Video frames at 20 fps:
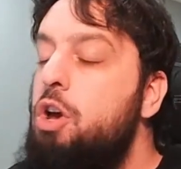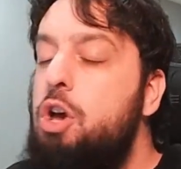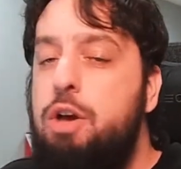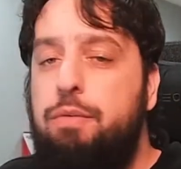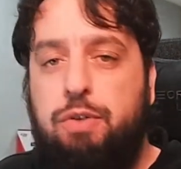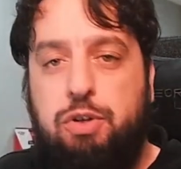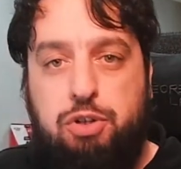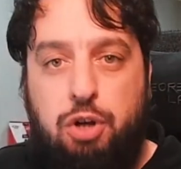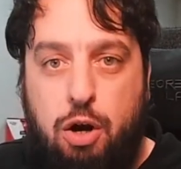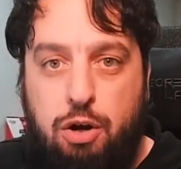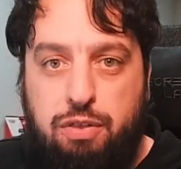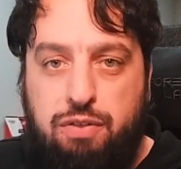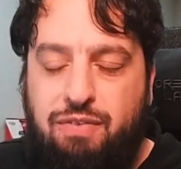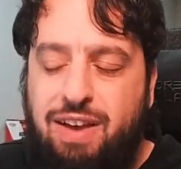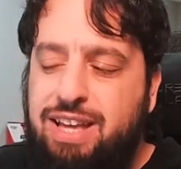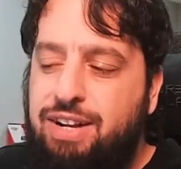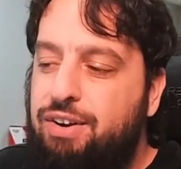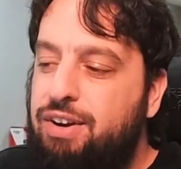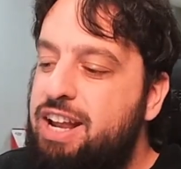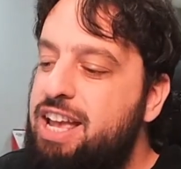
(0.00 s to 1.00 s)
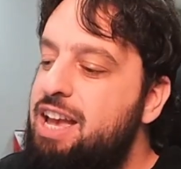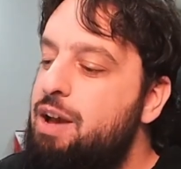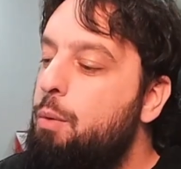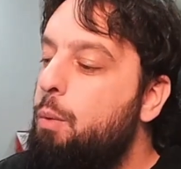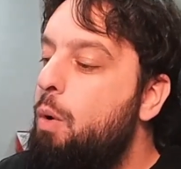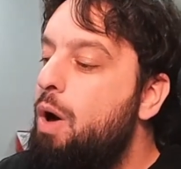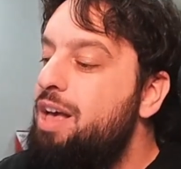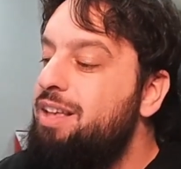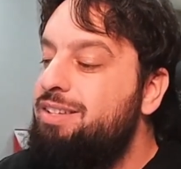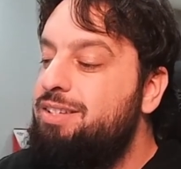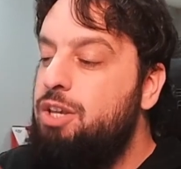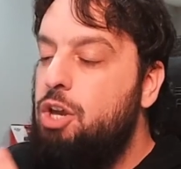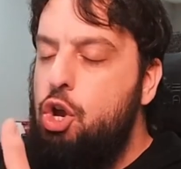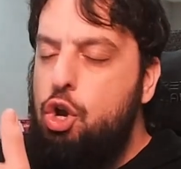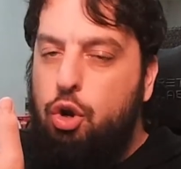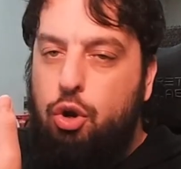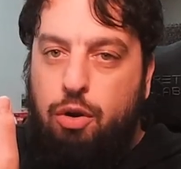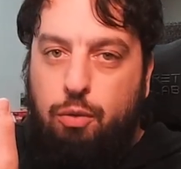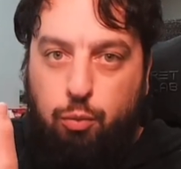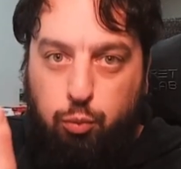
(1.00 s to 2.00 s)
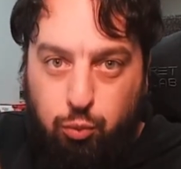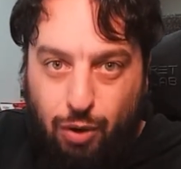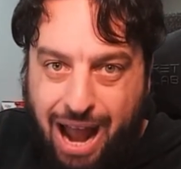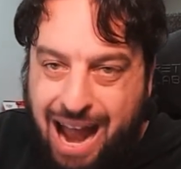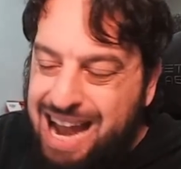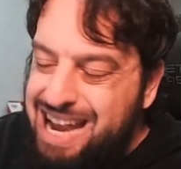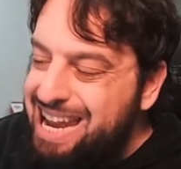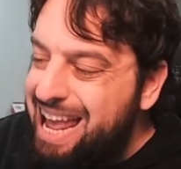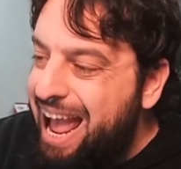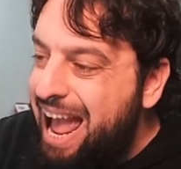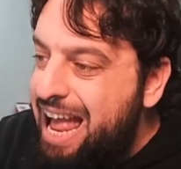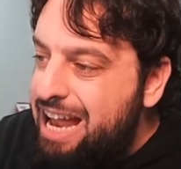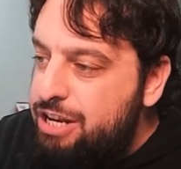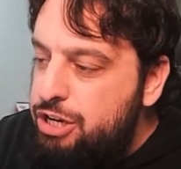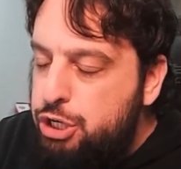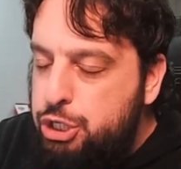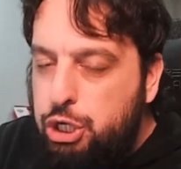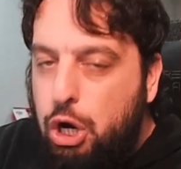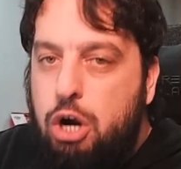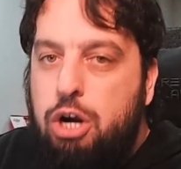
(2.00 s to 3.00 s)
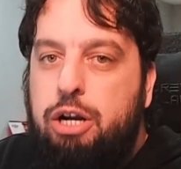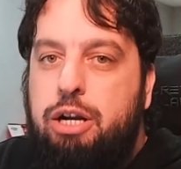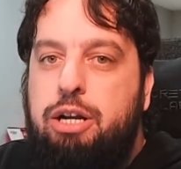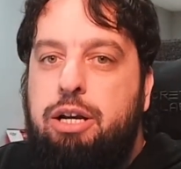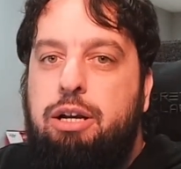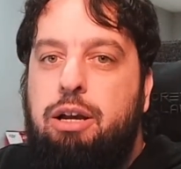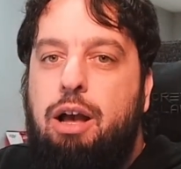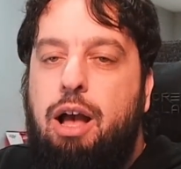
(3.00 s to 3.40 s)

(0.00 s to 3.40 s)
For Darth Vader, it was red and dark